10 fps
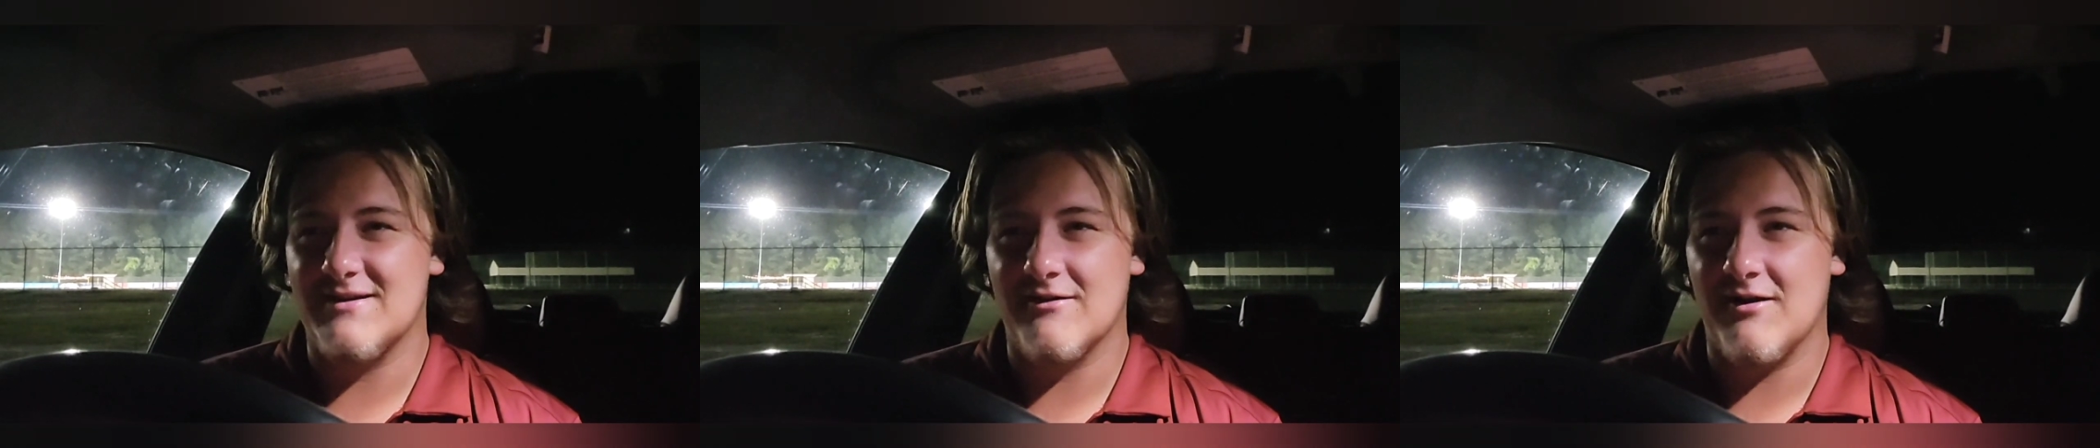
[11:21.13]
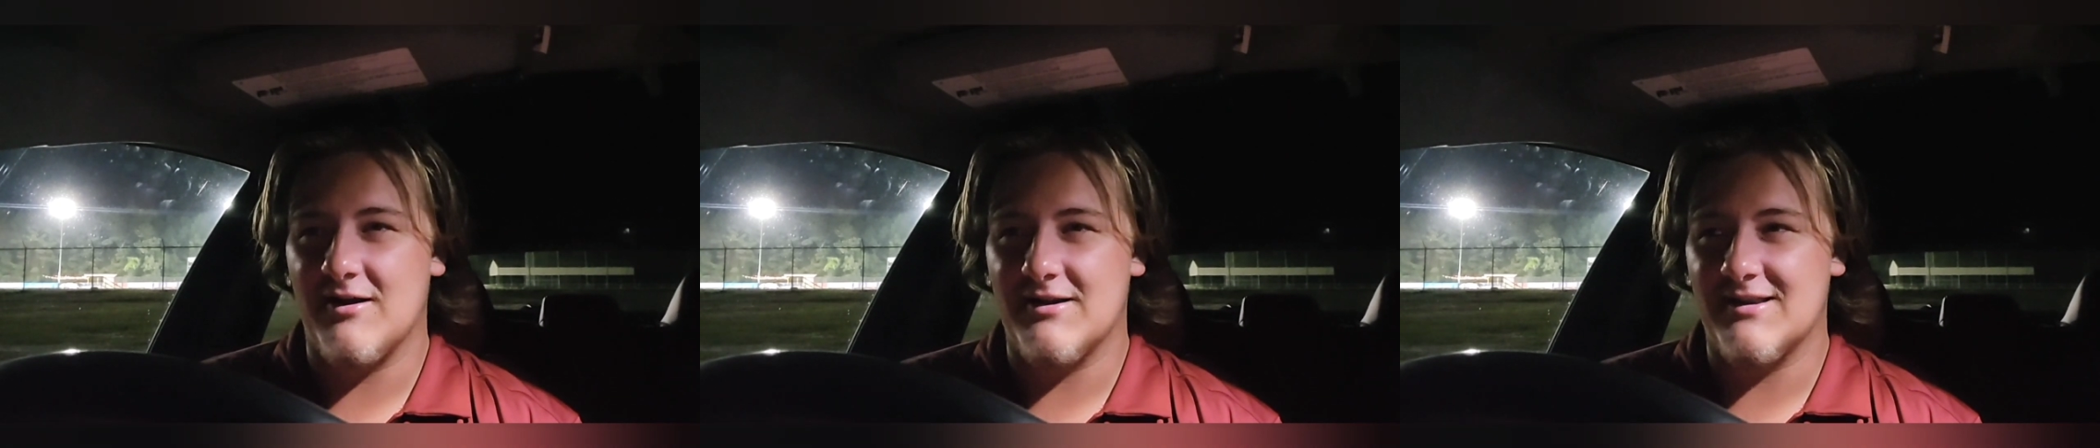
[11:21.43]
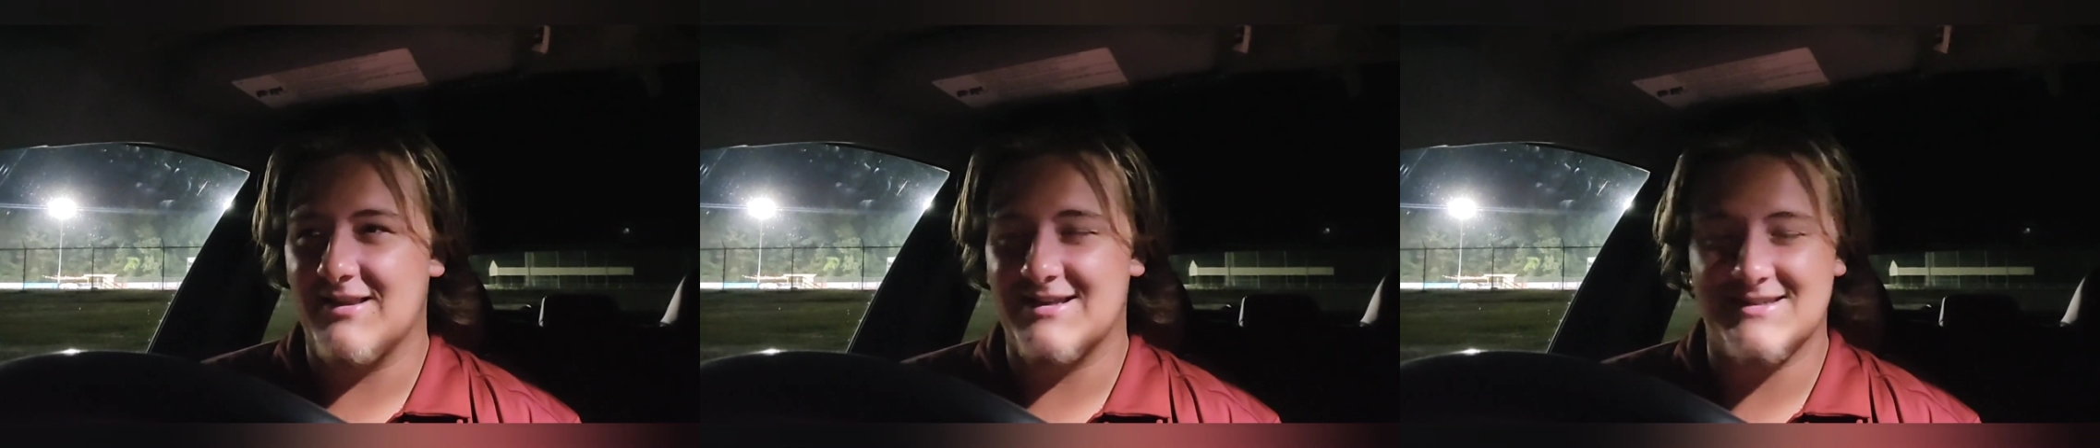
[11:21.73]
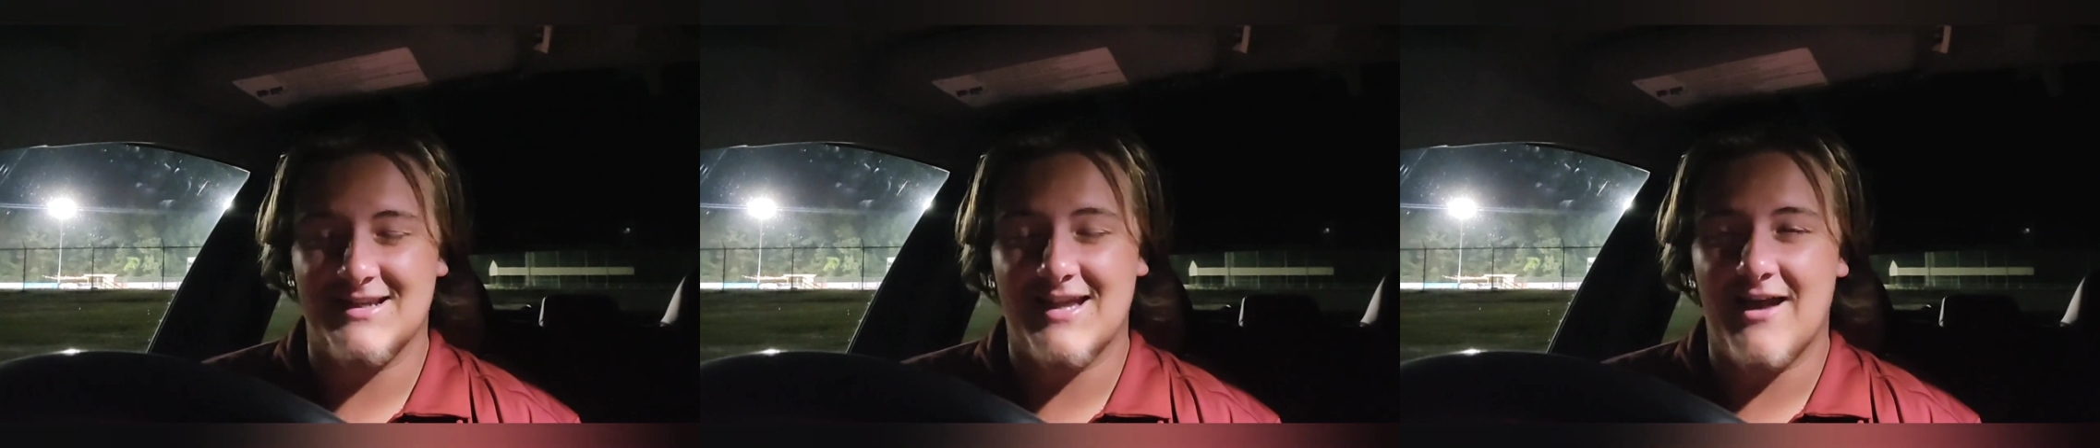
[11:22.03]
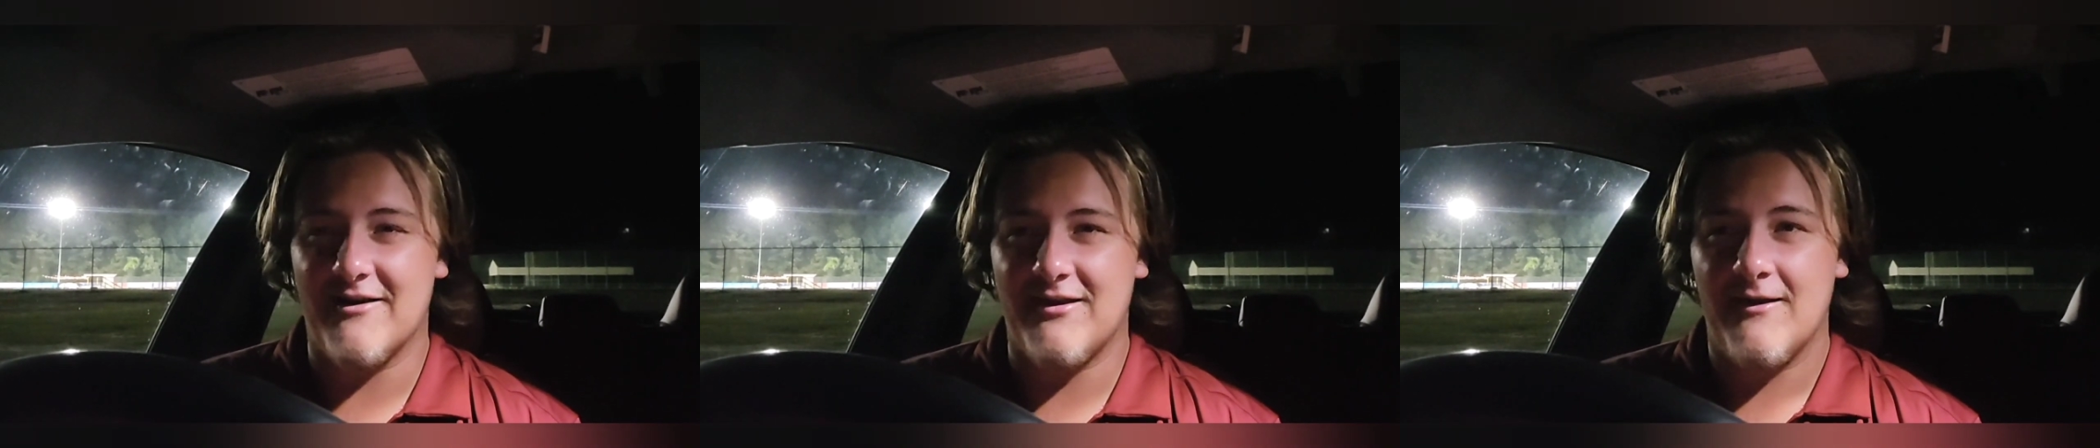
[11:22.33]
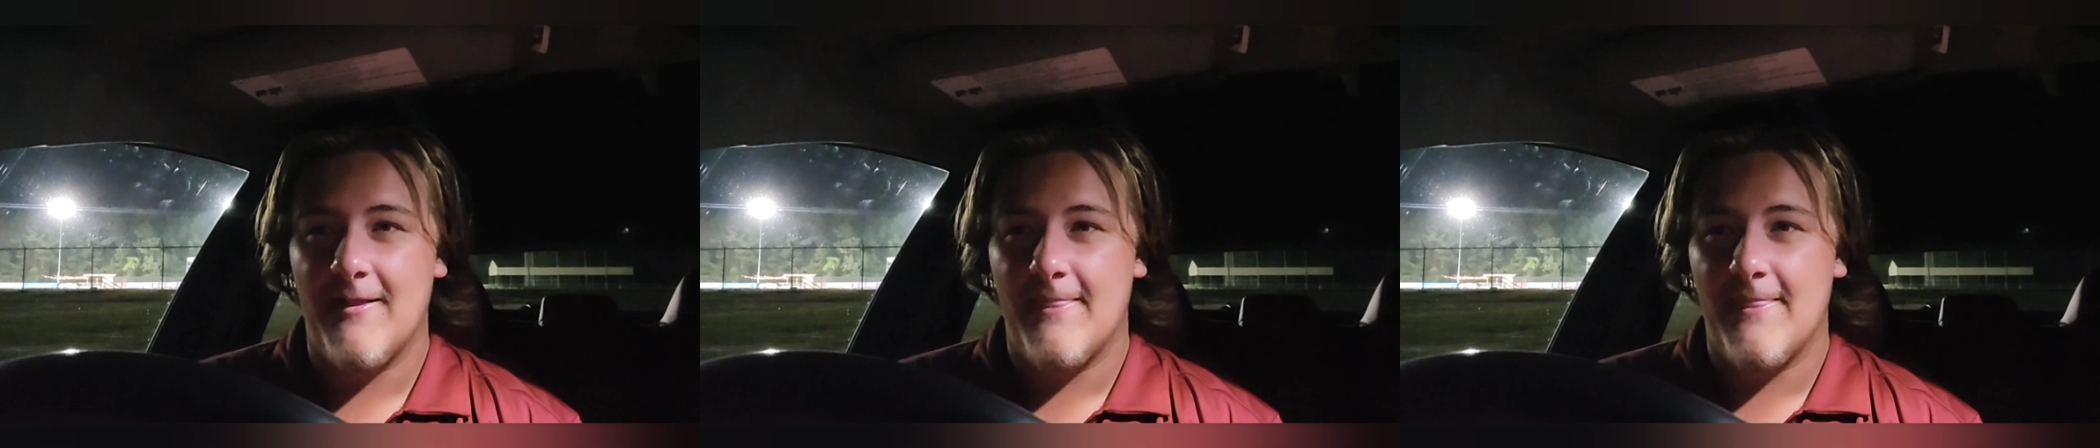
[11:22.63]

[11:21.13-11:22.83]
here at Lexington County.